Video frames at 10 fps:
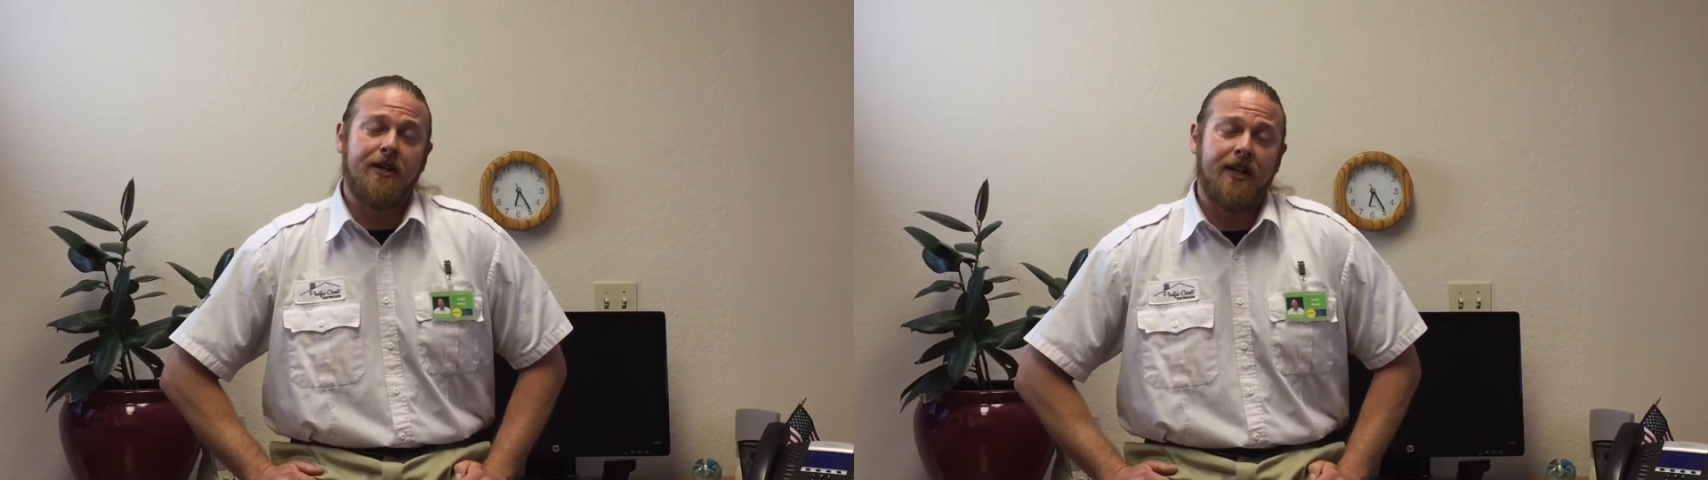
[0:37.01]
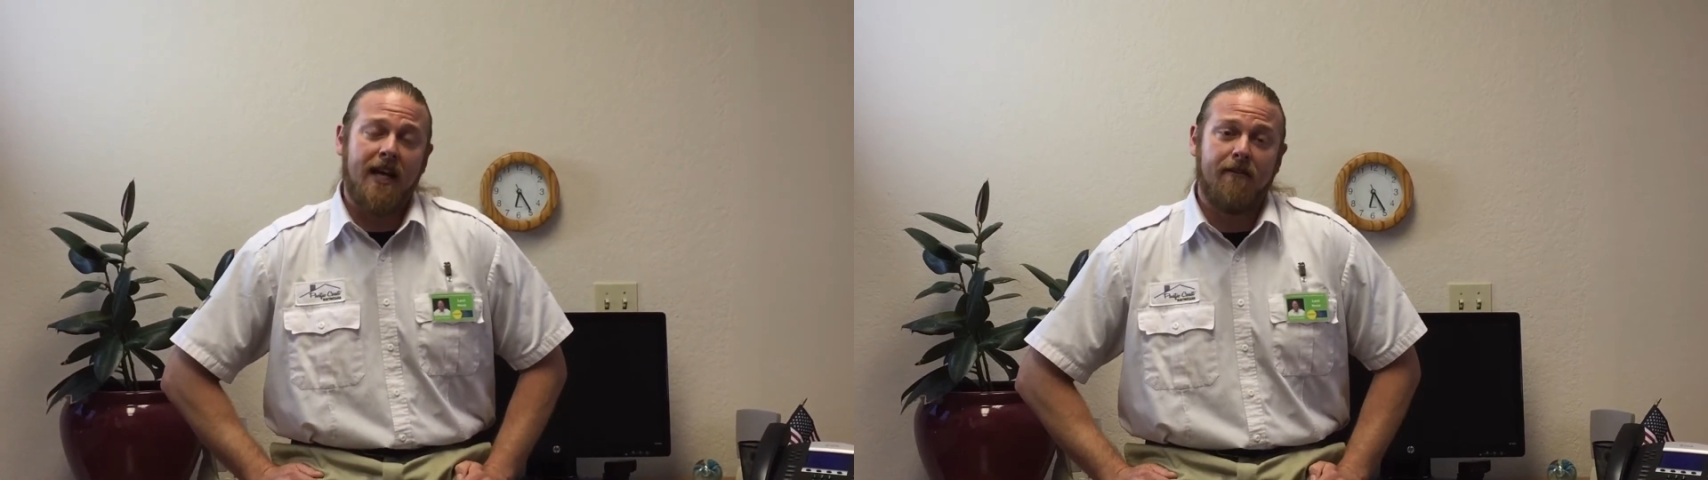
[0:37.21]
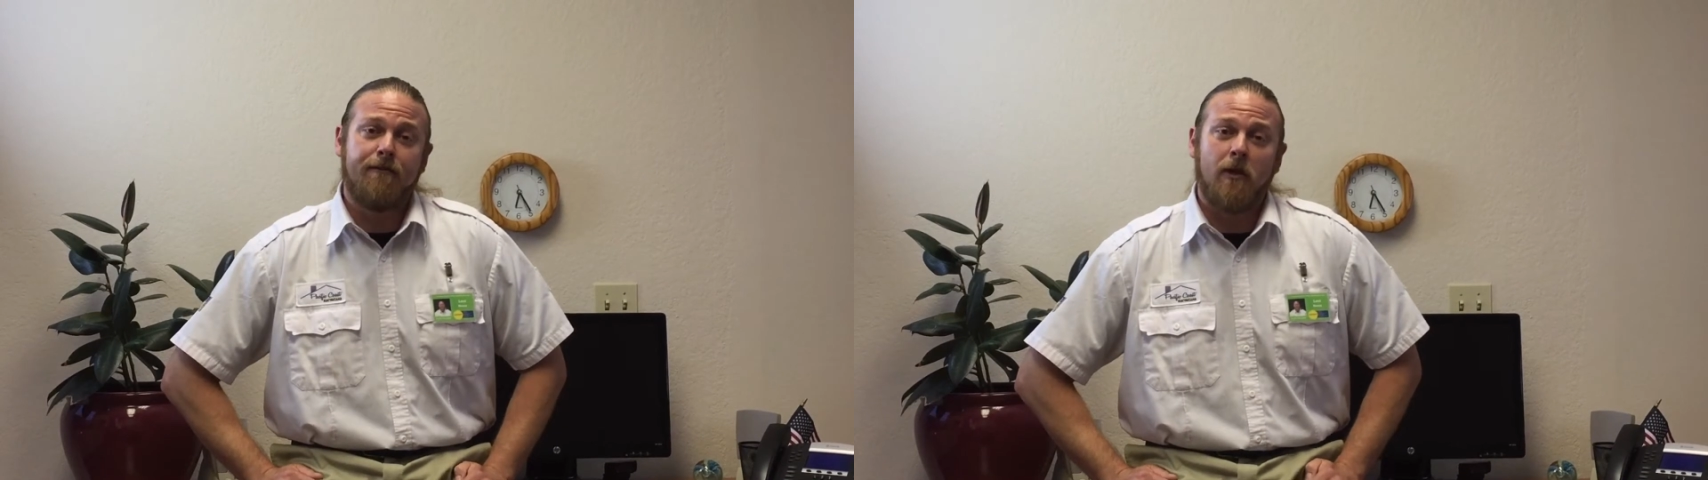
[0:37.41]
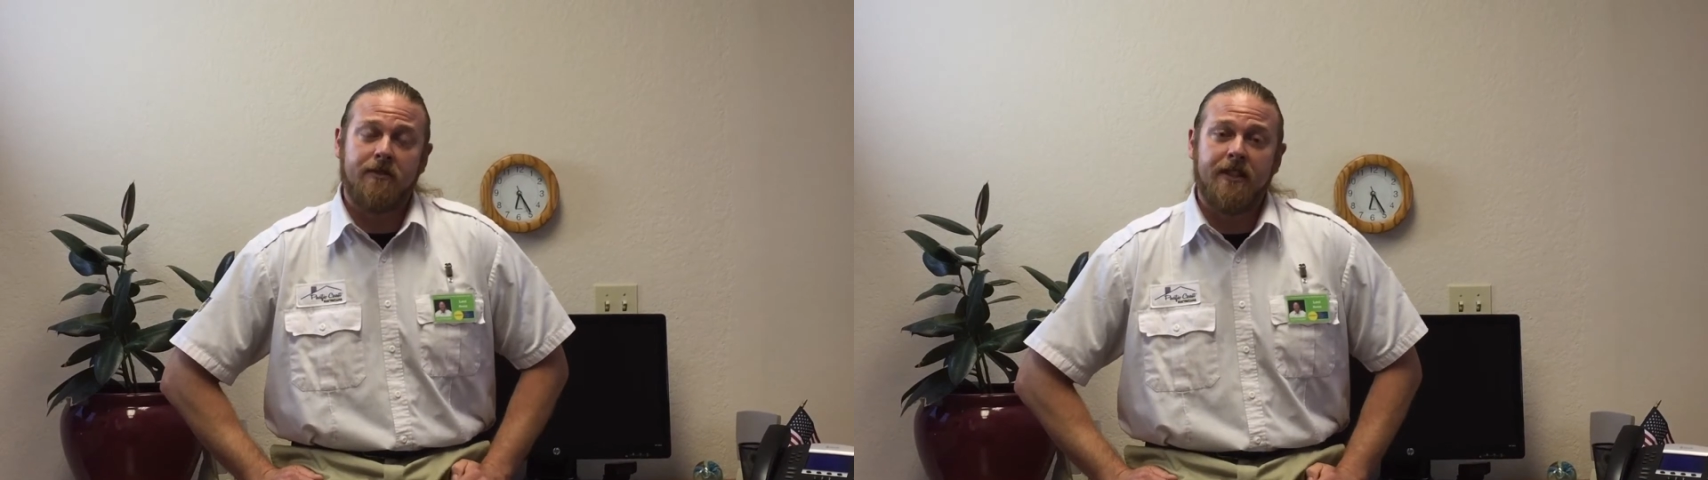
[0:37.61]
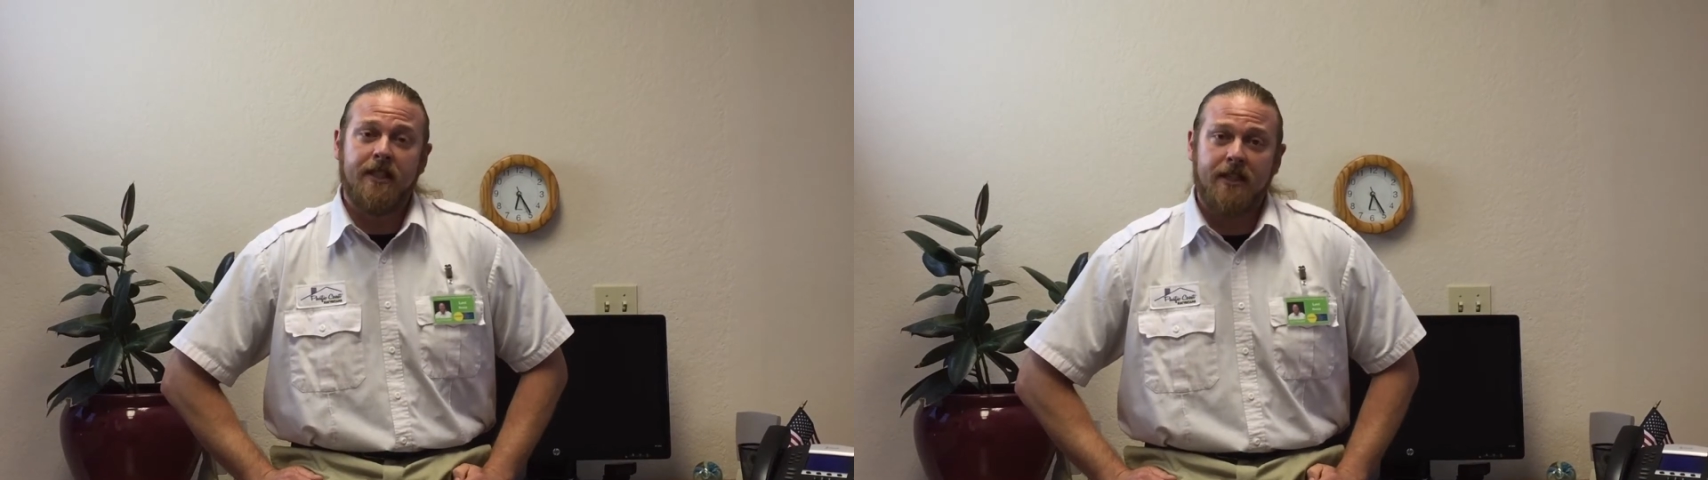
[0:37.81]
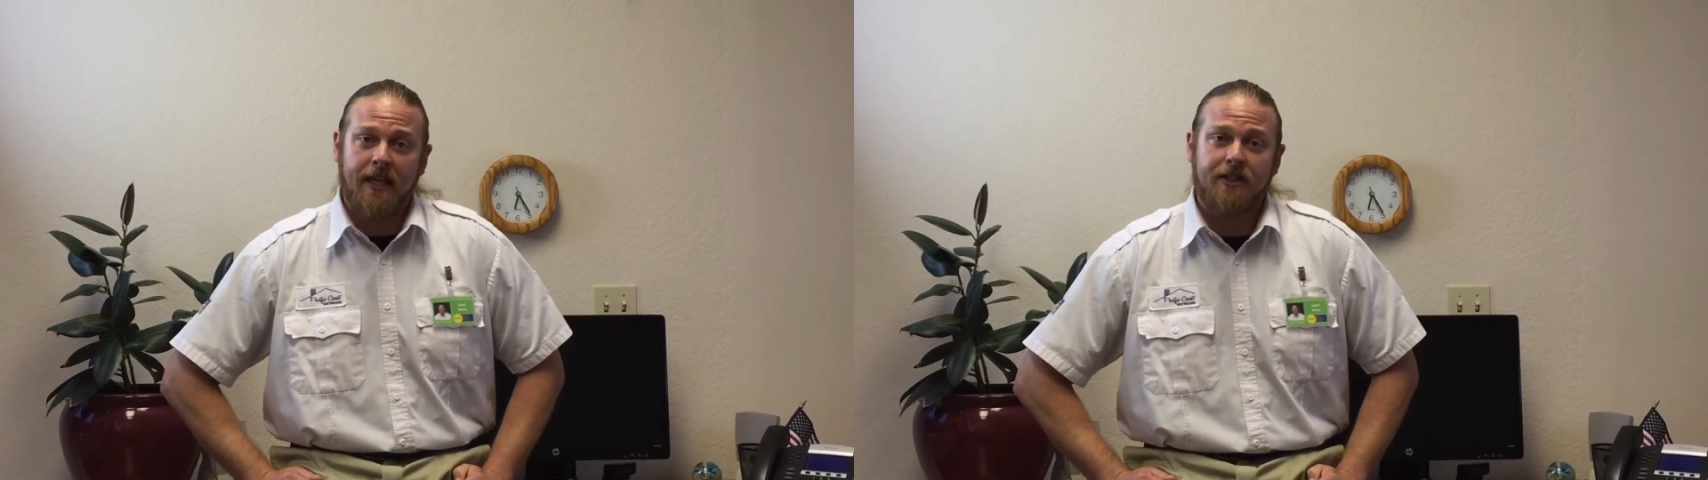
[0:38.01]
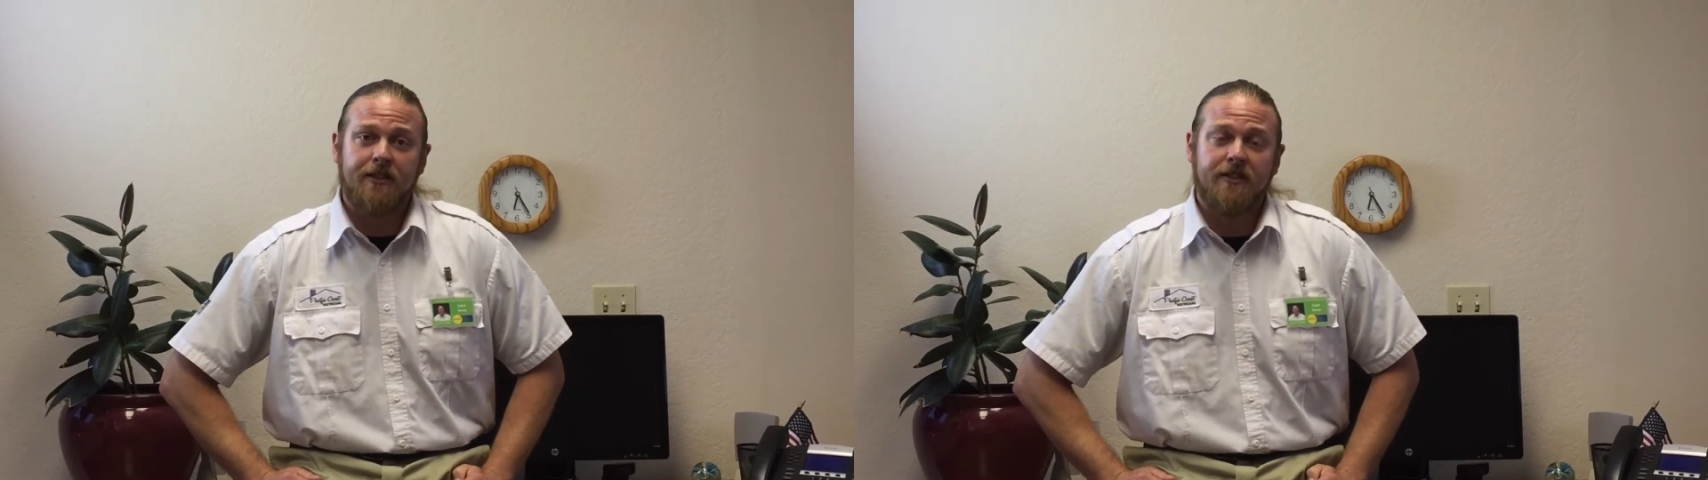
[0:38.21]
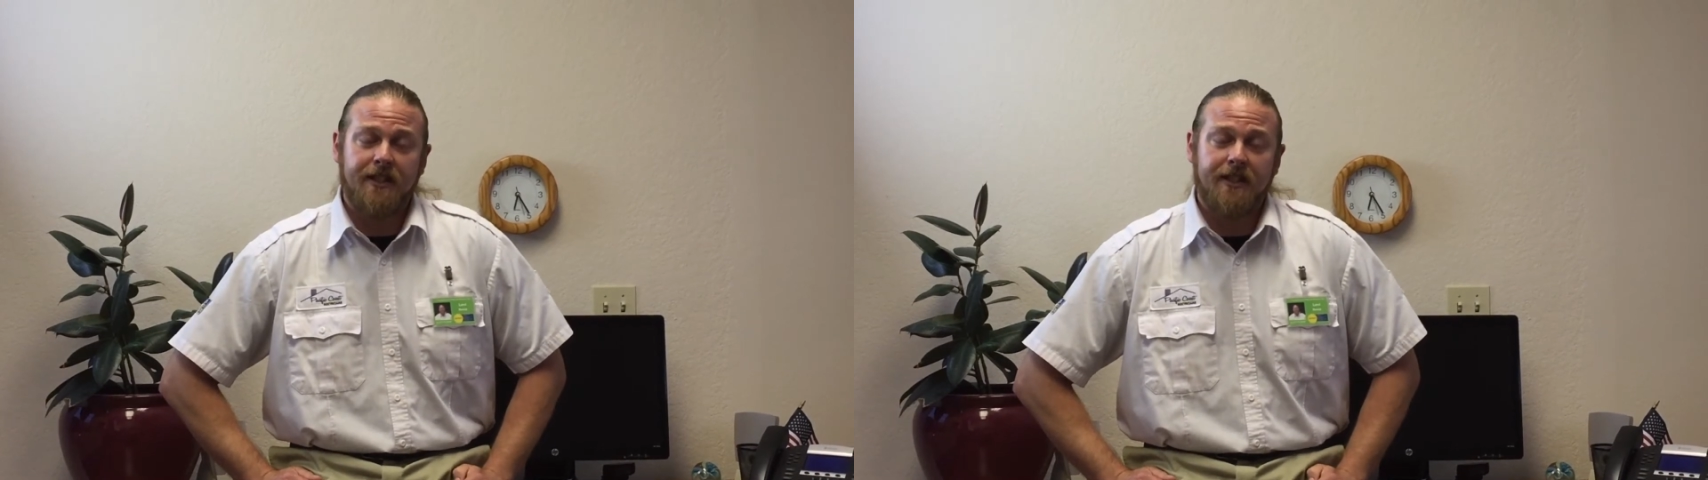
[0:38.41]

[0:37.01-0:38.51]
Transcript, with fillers: You could have faulty connections